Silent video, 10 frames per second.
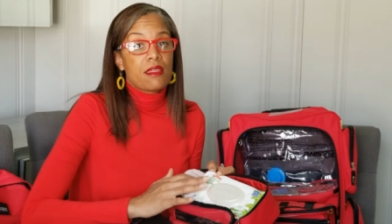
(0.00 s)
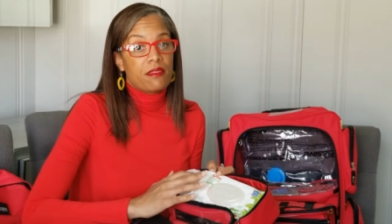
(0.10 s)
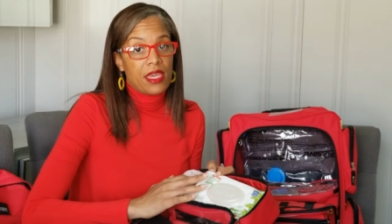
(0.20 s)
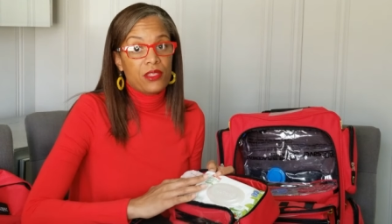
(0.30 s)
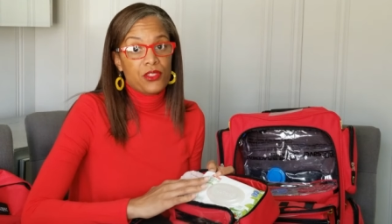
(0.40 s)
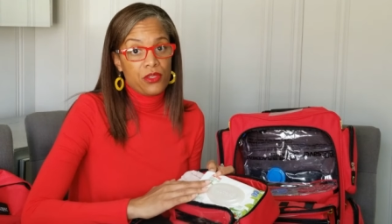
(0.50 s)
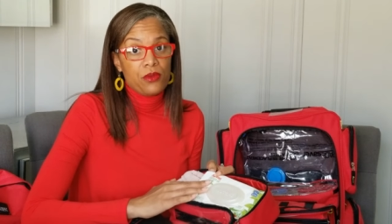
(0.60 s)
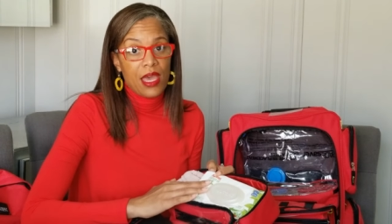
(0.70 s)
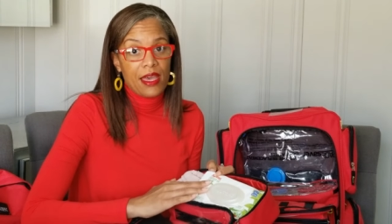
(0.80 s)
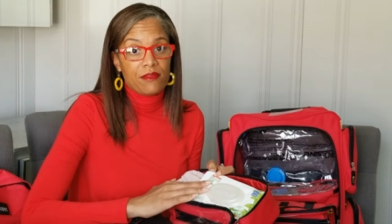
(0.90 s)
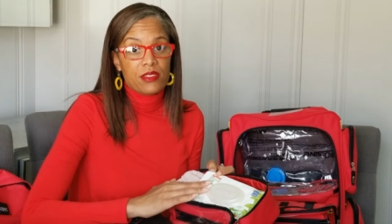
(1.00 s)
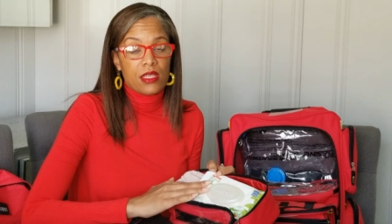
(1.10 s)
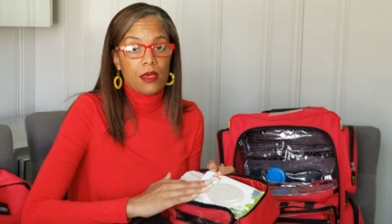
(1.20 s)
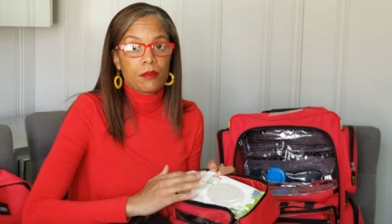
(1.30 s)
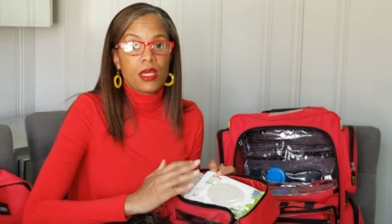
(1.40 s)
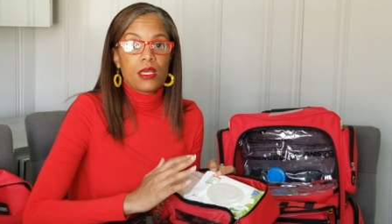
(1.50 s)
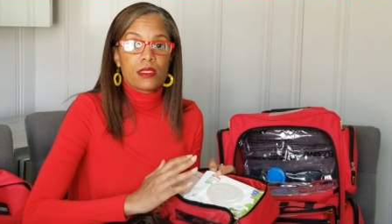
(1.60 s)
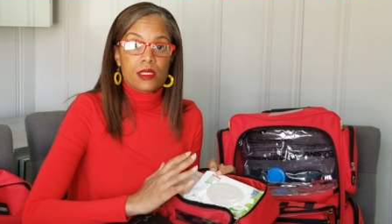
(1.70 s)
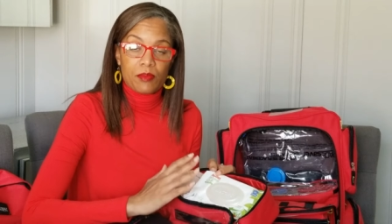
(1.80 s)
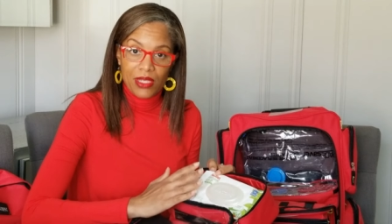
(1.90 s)
they too have some
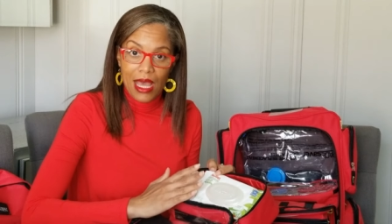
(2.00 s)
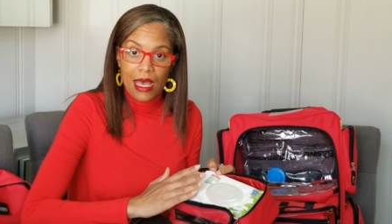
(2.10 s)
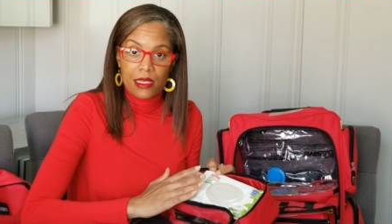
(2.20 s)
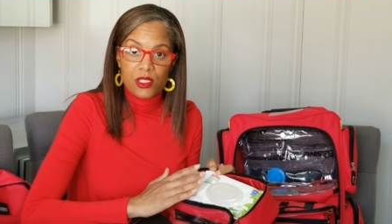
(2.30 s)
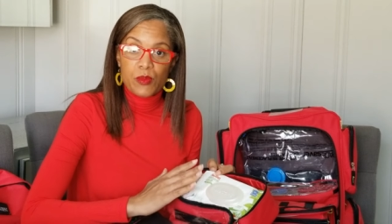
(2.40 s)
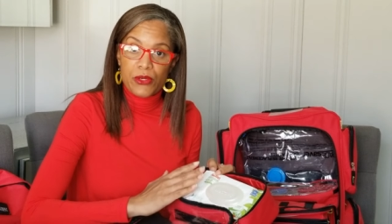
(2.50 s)
supplies,